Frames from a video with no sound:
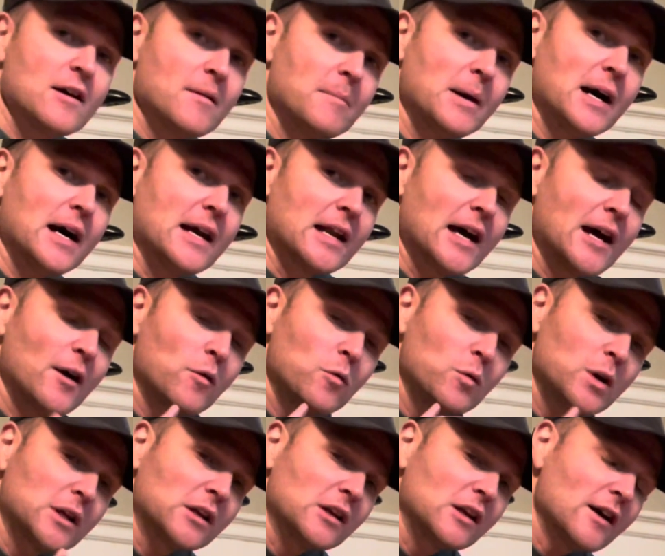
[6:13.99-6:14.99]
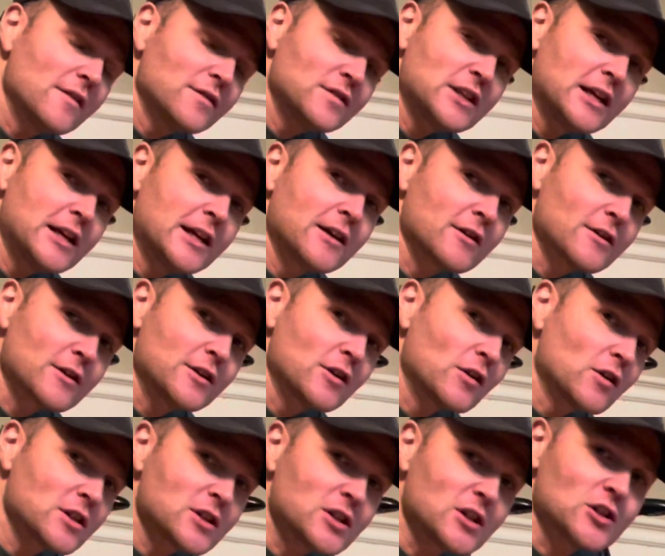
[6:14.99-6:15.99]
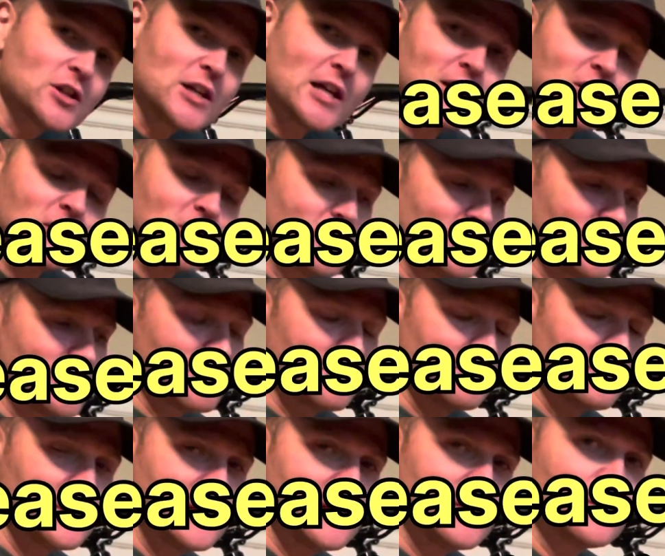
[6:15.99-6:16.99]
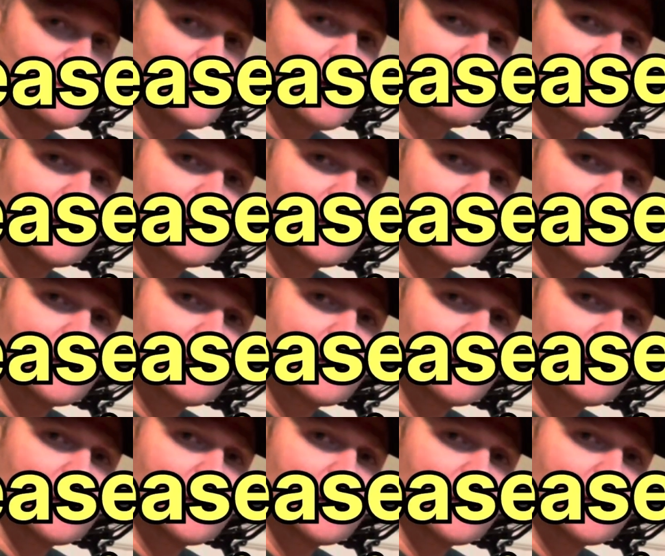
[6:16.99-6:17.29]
But I would love to hear your suggestions, so please drop